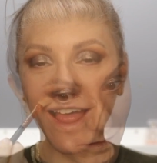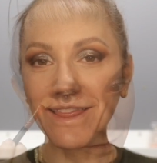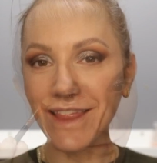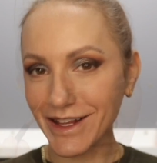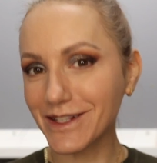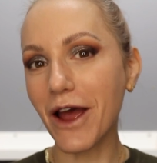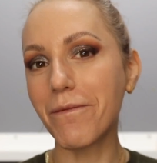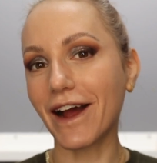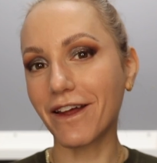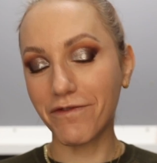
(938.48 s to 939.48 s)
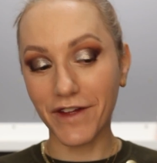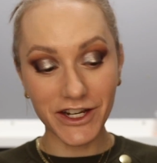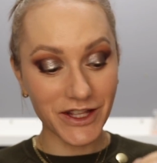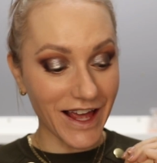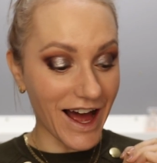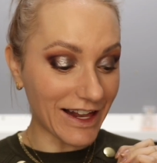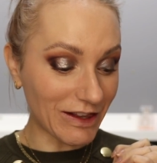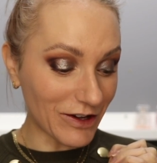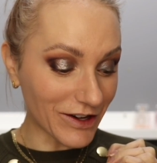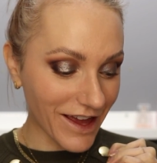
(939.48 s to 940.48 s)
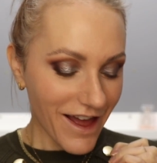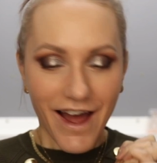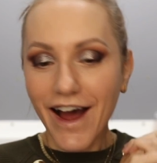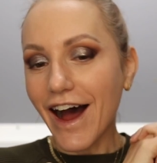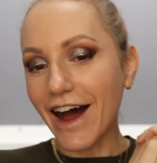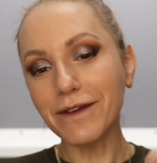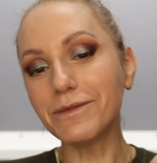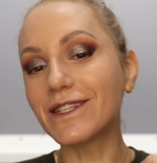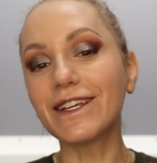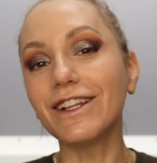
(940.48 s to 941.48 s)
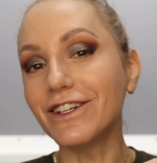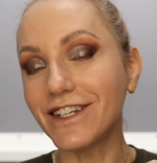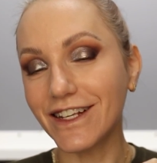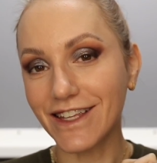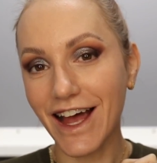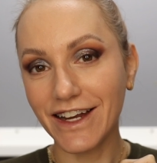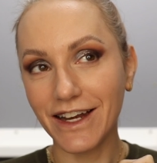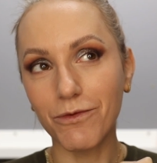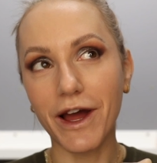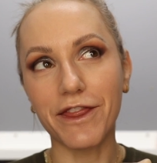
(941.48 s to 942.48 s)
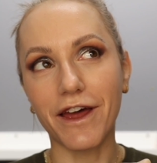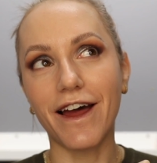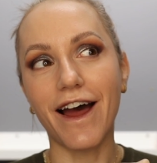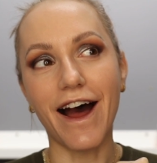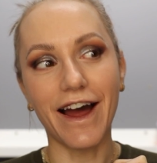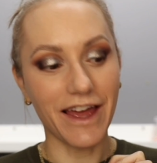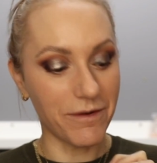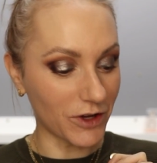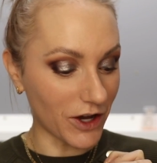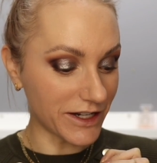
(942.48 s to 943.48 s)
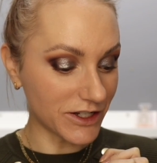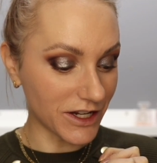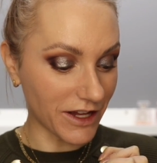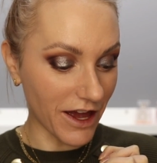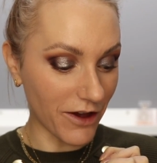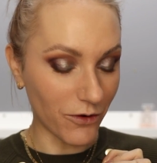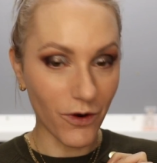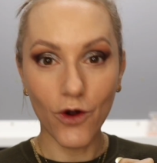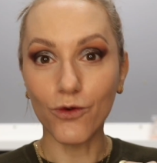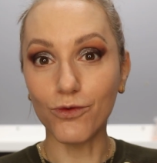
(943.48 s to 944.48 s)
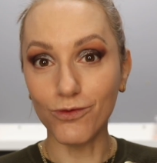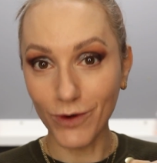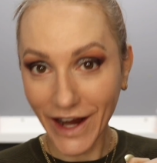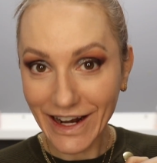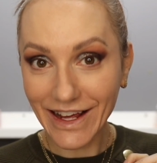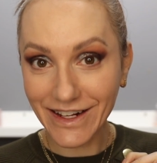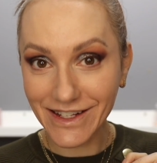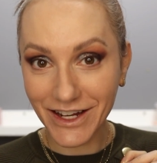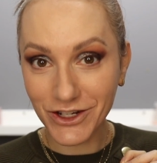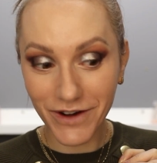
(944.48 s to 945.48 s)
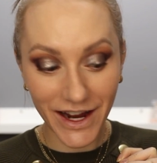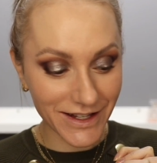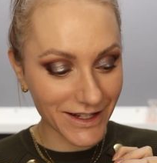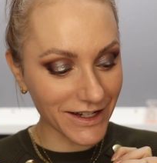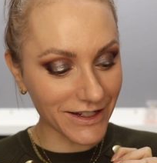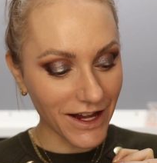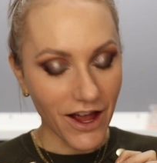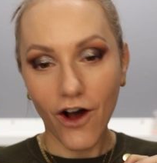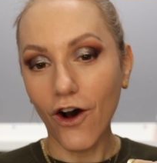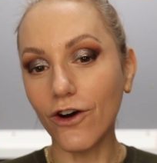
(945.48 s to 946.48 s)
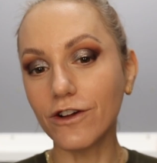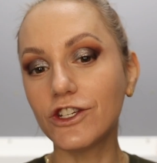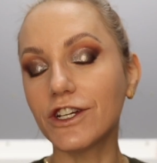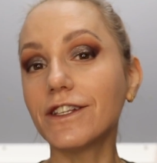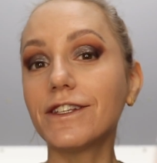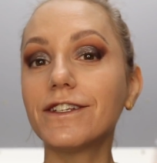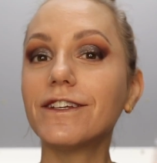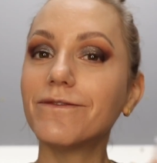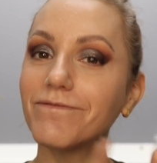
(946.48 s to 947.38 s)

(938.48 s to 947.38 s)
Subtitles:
Let's go back and finish the eye look. I'm still undecided whether I am going to go really exaggerated or just